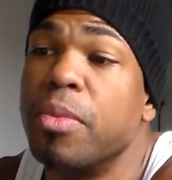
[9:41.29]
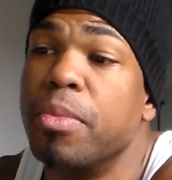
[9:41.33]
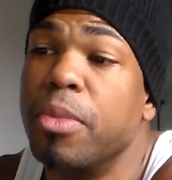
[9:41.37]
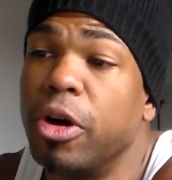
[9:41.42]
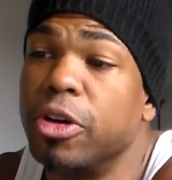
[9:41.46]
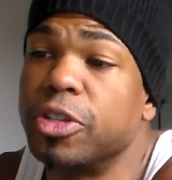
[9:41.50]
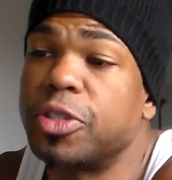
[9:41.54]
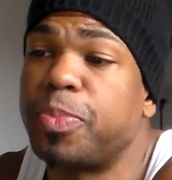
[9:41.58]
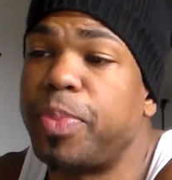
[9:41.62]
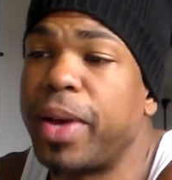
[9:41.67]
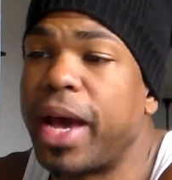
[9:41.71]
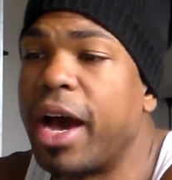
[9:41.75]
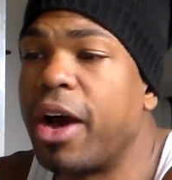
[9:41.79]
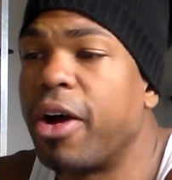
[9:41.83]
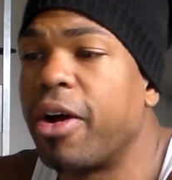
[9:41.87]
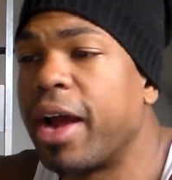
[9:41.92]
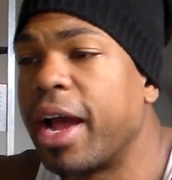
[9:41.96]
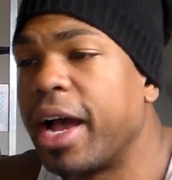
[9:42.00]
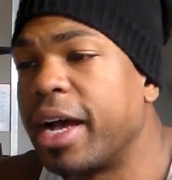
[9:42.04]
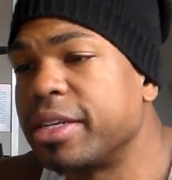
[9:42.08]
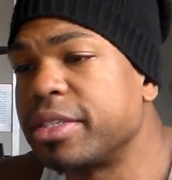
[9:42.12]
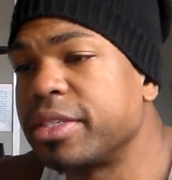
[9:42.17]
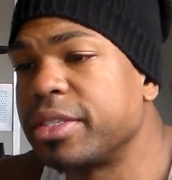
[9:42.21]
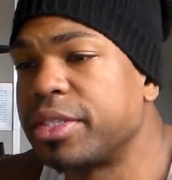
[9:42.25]
Most
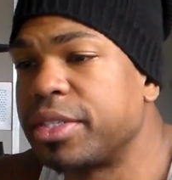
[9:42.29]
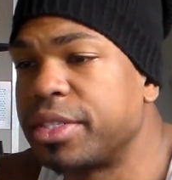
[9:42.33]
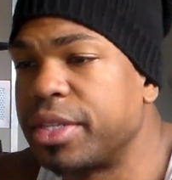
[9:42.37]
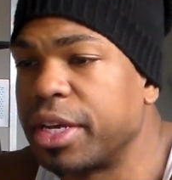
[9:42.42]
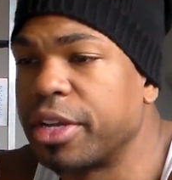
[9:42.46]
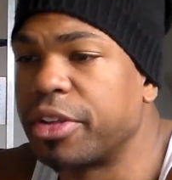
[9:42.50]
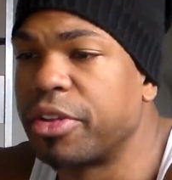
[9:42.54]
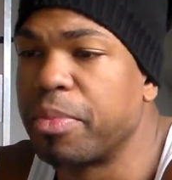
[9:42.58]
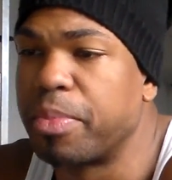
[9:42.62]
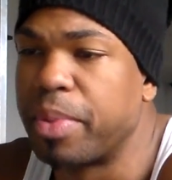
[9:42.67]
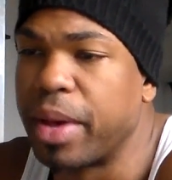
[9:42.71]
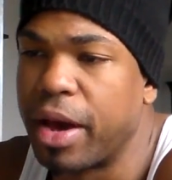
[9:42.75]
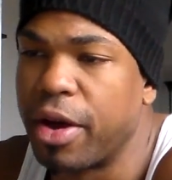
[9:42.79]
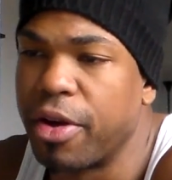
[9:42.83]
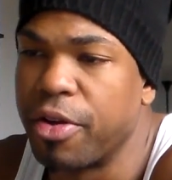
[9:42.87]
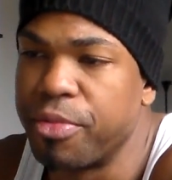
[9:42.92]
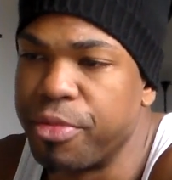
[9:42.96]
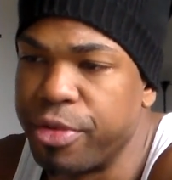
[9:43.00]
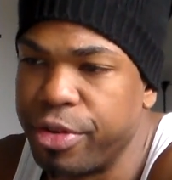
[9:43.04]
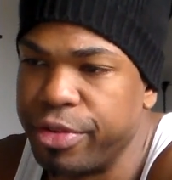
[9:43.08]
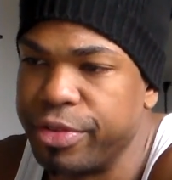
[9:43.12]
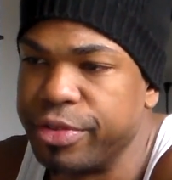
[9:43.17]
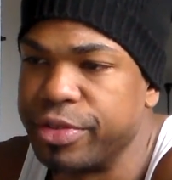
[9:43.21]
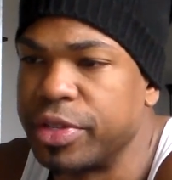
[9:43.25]
powerhouses stick to
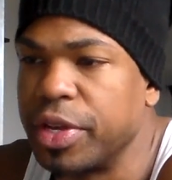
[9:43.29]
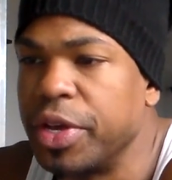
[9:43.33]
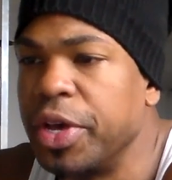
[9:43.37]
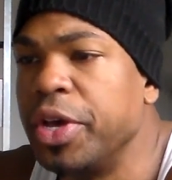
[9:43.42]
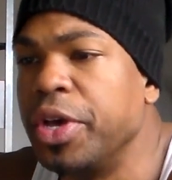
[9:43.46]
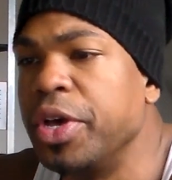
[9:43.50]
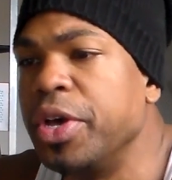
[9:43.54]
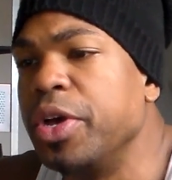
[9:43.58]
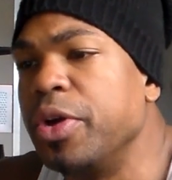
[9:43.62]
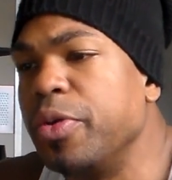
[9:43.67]
power moves.